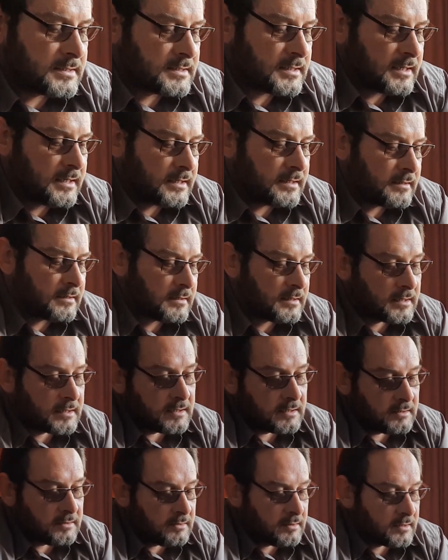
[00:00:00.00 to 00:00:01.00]
side, I
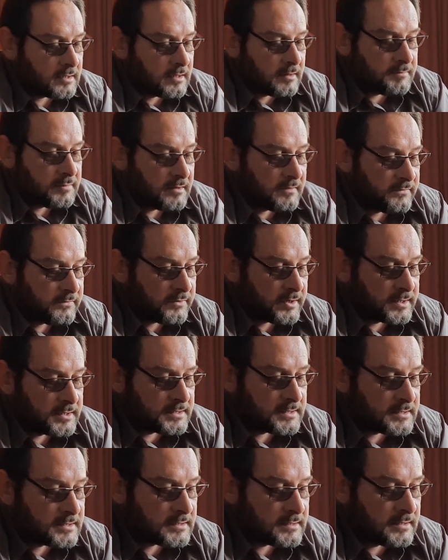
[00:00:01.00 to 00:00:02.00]
can do a couple of
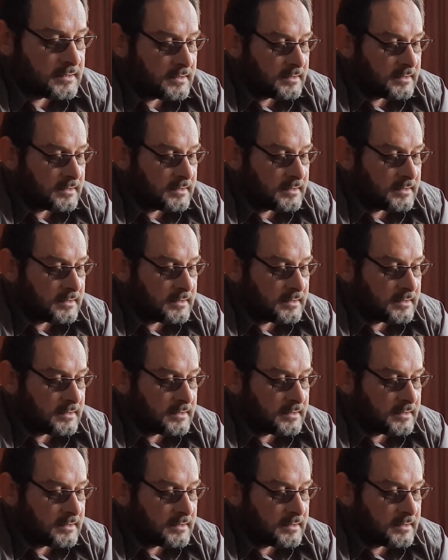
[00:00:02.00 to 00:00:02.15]
runs.